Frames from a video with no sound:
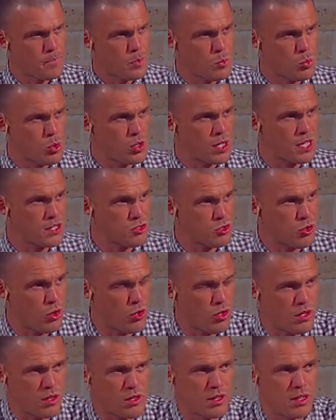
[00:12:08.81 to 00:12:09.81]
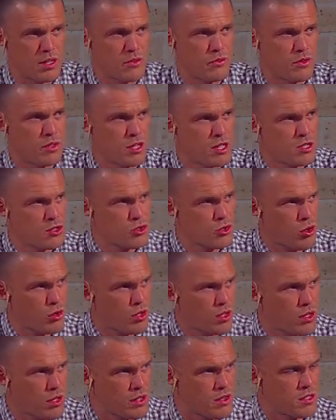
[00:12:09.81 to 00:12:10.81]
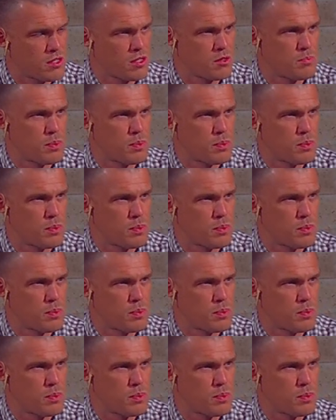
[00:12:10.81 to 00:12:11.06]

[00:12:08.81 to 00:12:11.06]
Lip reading: well, historically this has